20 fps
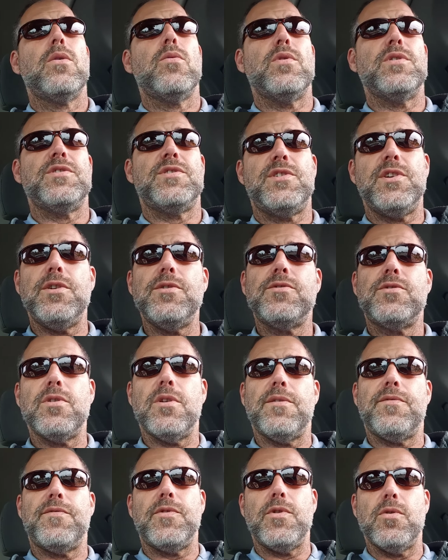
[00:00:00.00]
was due
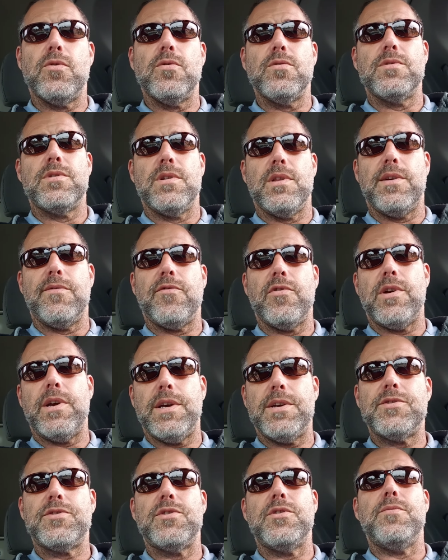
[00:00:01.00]
to a fuel delivery
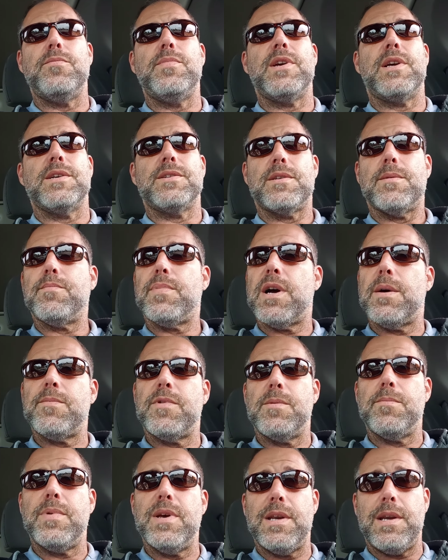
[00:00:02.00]
issue, because the pump
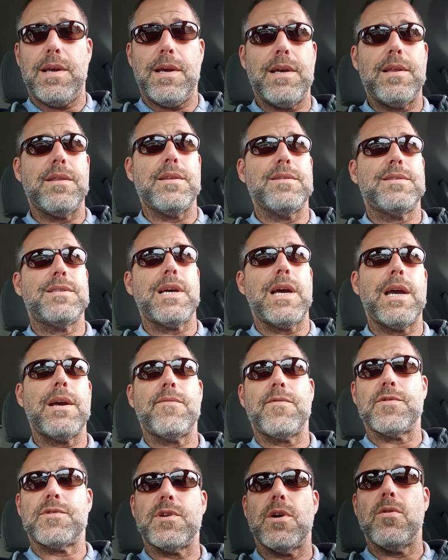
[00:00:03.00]
had been in the
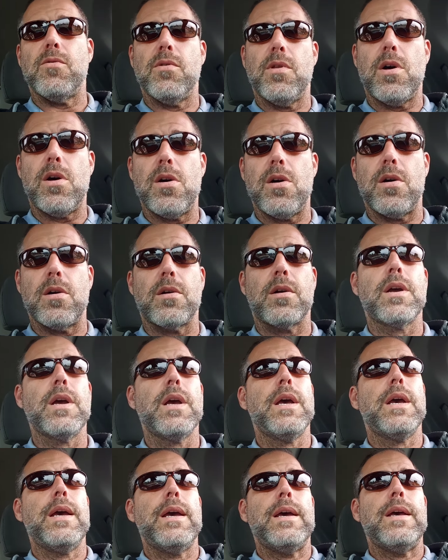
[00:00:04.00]
tank for so long.
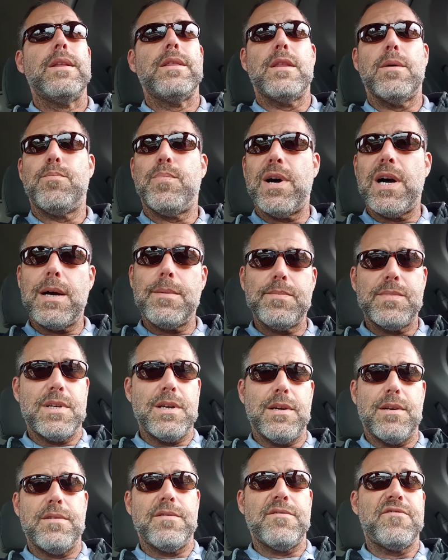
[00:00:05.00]
The pump
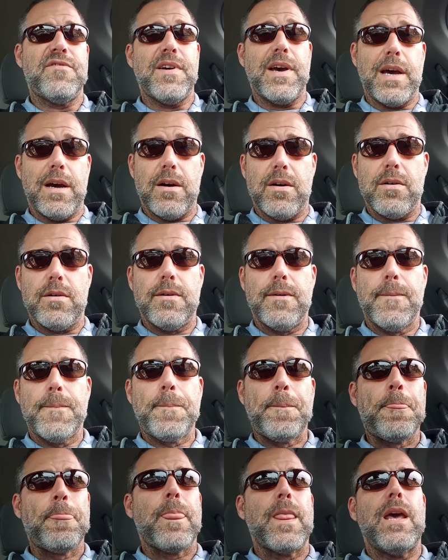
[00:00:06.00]
didn't fail.
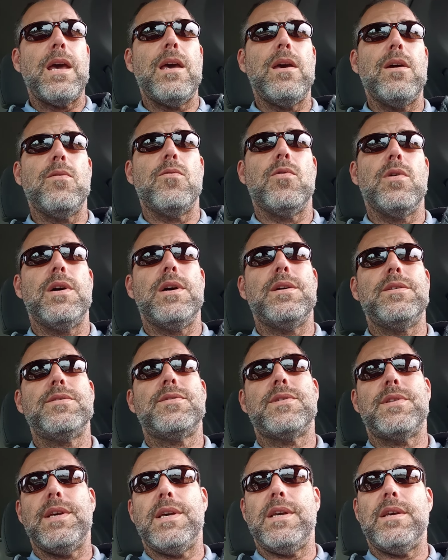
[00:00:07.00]
It
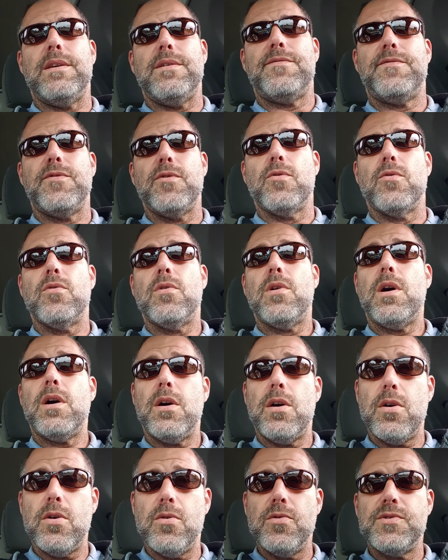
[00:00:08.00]
was the fuel
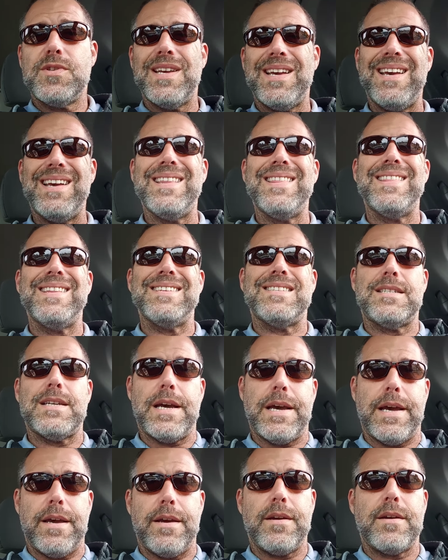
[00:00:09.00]
hose in the
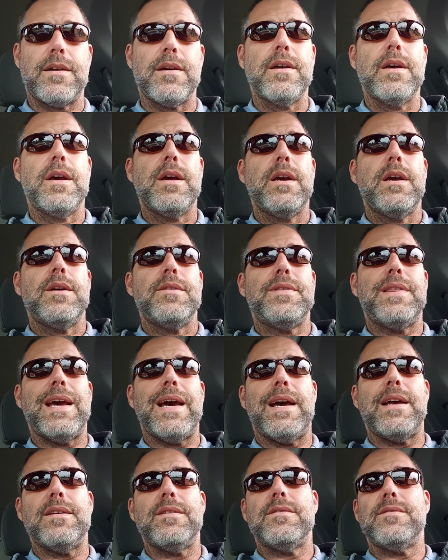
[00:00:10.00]
tank
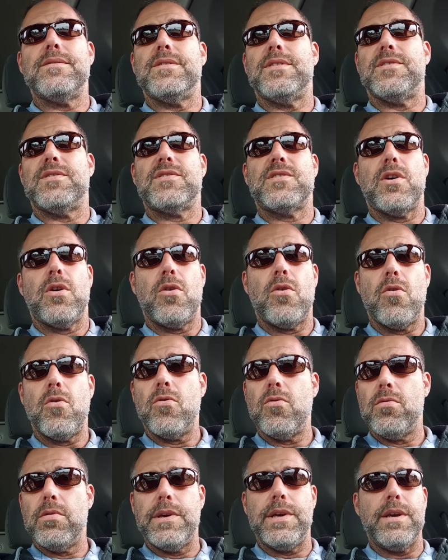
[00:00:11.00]
that just
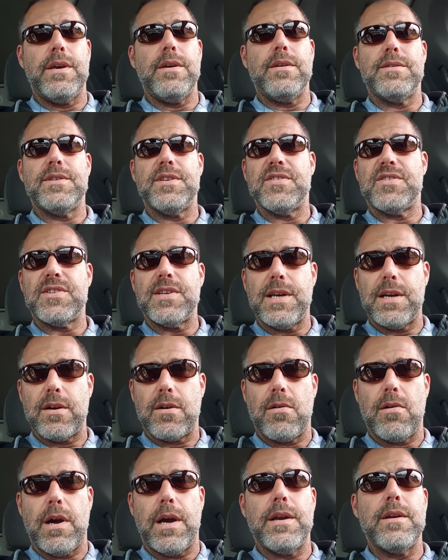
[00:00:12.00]
totally
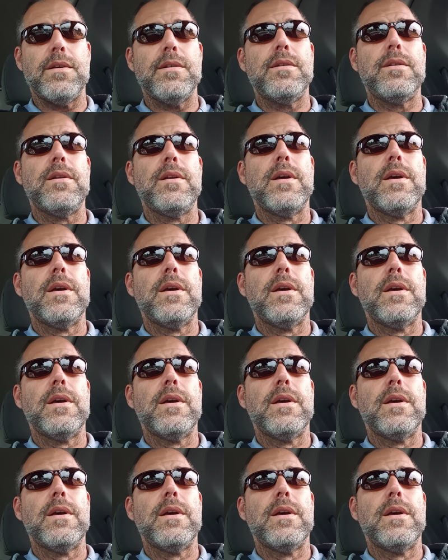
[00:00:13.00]
disintegrated.